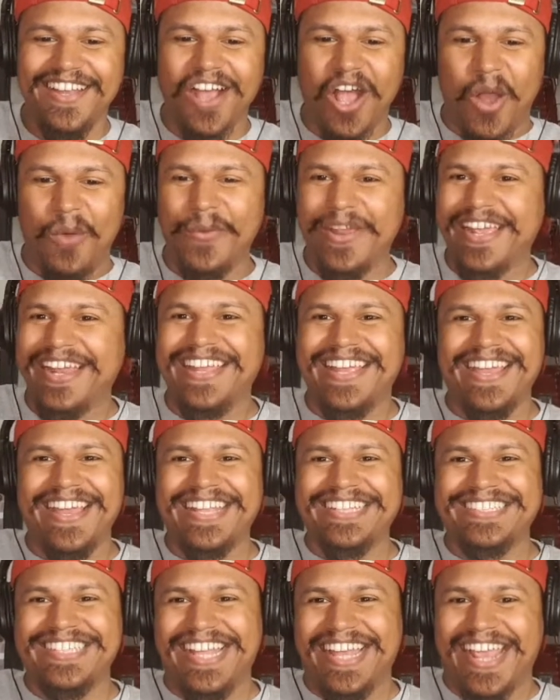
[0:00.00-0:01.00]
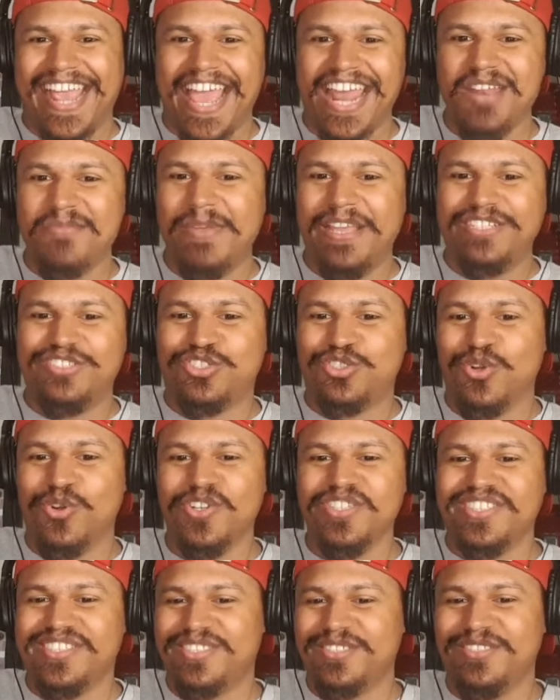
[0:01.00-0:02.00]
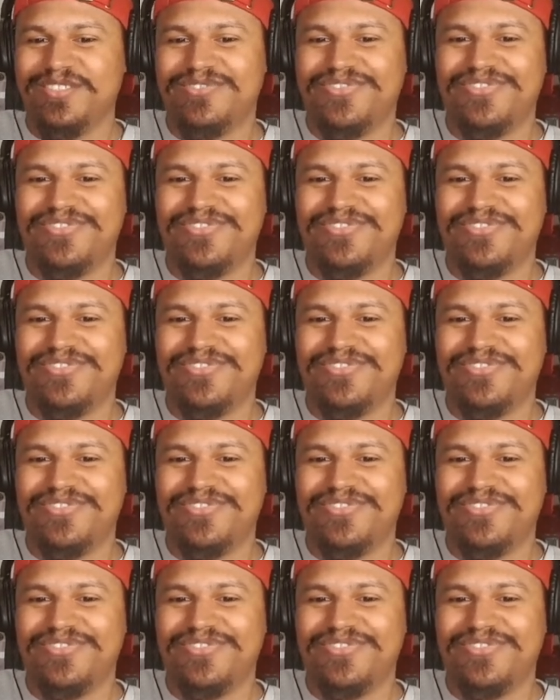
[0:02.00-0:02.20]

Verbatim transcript: Are we gonna get like anime shorts?